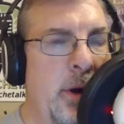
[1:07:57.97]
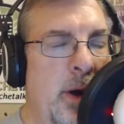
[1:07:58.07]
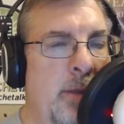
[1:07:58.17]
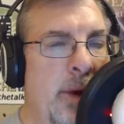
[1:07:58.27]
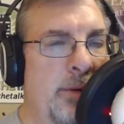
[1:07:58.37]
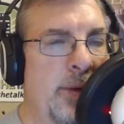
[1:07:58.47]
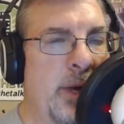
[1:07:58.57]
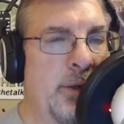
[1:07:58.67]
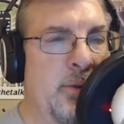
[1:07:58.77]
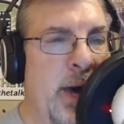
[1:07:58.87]
about
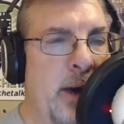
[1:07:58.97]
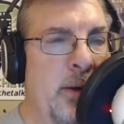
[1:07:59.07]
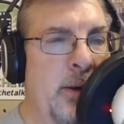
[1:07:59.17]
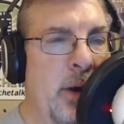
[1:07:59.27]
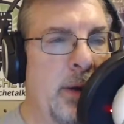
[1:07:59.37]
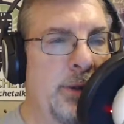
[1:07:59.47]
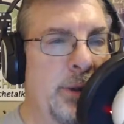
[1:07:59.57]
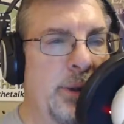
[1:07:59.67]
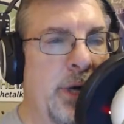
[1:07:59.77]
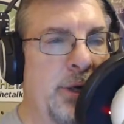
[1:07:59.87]
things. We had a
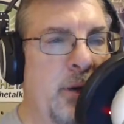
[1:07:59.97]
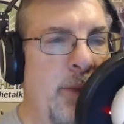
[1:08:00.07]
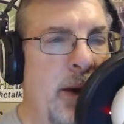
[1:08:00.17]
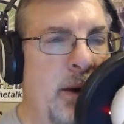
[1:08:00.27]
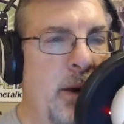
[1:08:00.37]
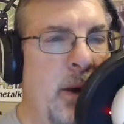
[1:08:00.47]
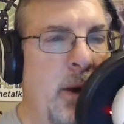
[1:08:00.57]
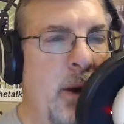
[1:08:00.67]
suggestion about